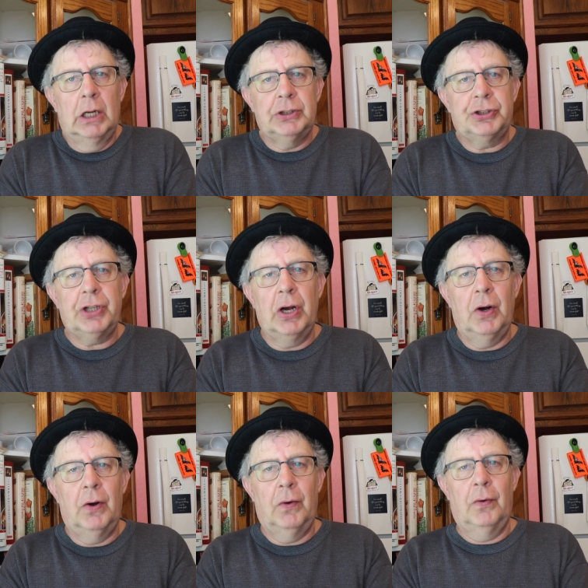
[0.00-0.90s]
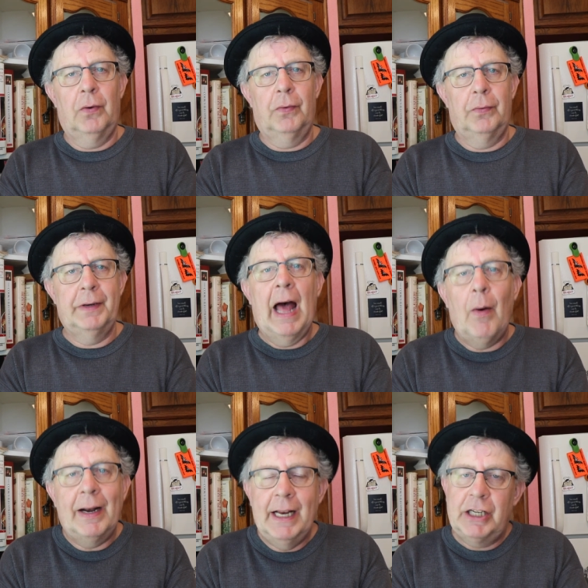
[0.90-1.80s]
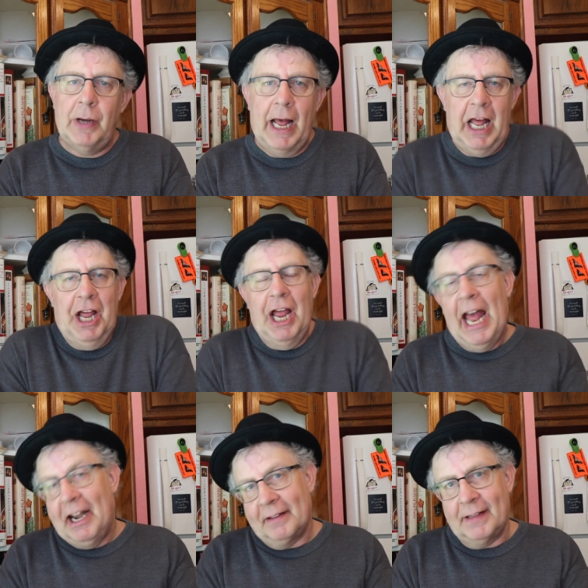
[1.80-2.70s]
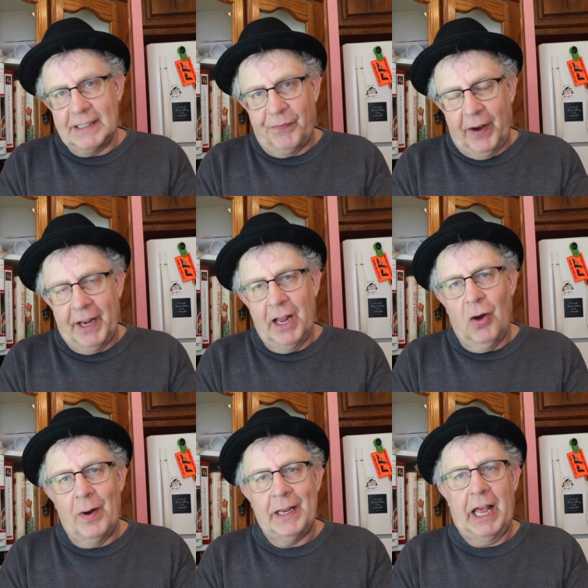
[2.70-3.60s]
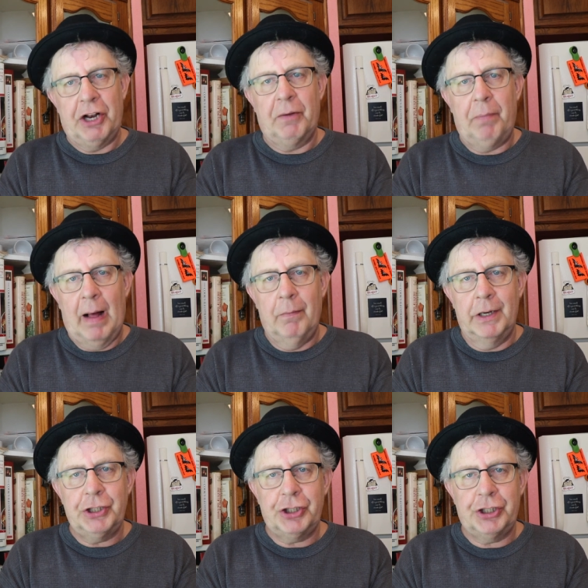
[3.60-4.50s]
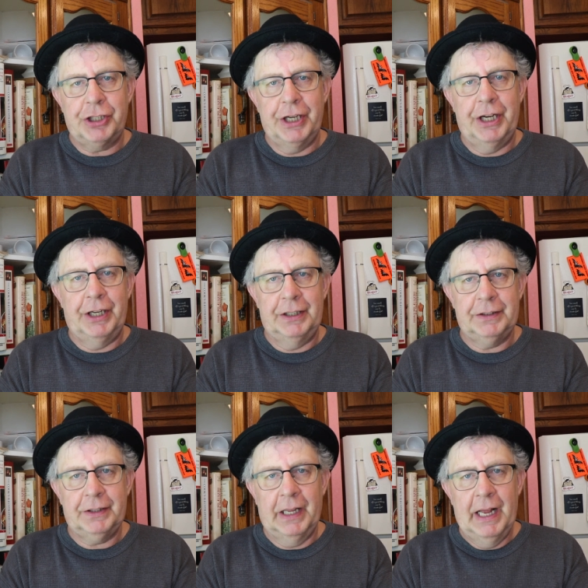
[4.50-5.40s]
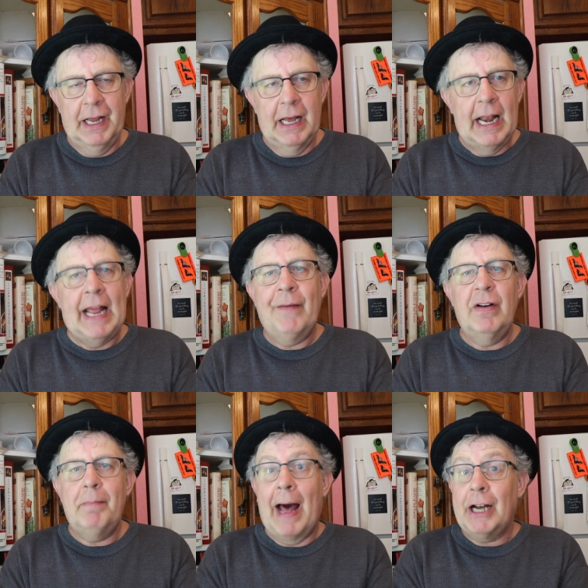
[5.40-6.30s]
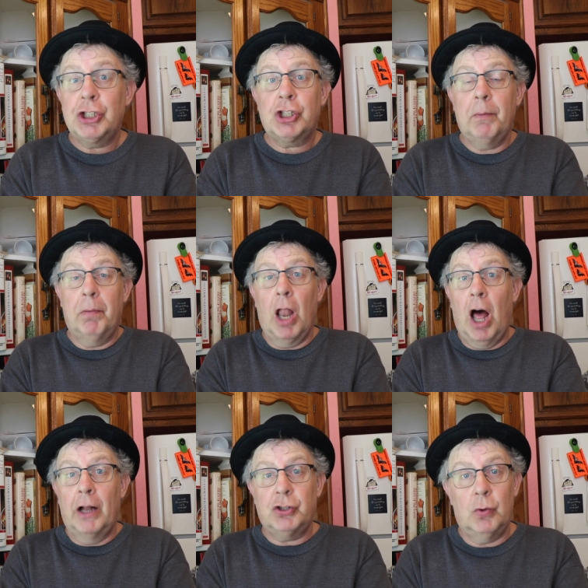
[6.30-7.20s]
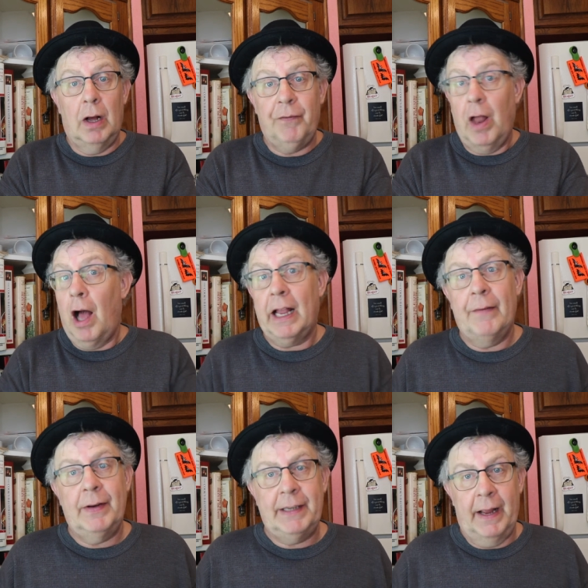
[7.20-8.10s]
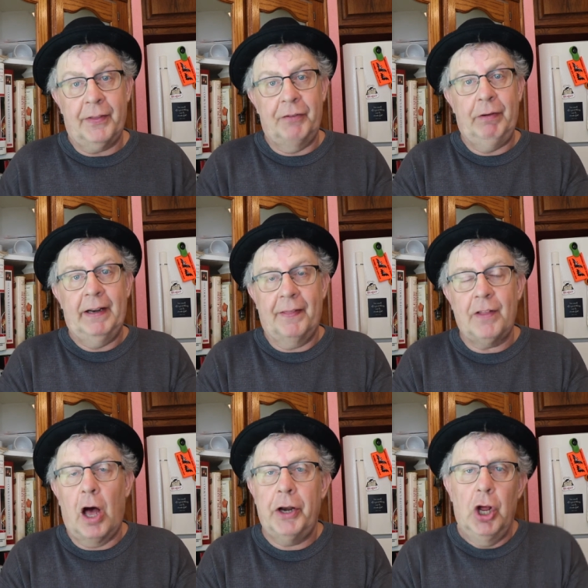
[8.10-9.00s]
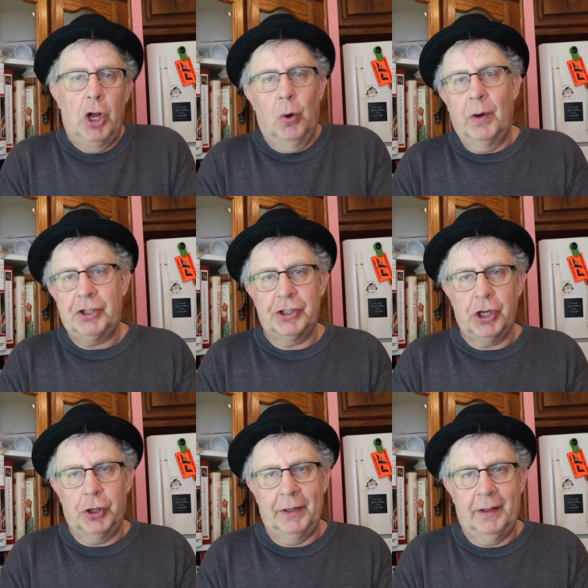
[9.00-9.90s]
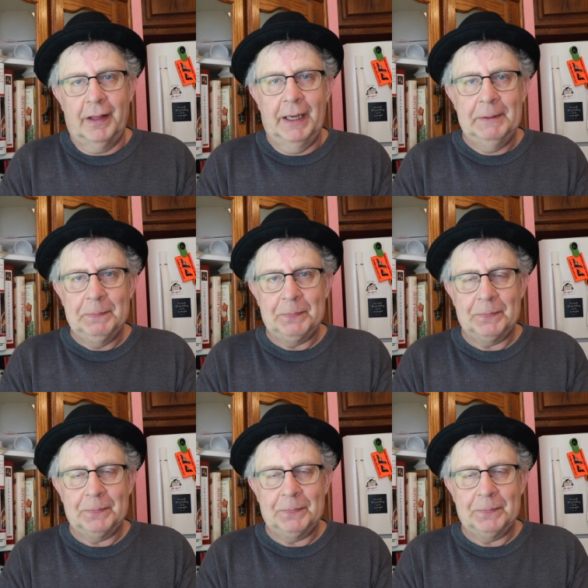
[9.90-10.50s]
So now I need to edit this video and get it published. I even managed to vlog every day of the readathon, which is a good thing.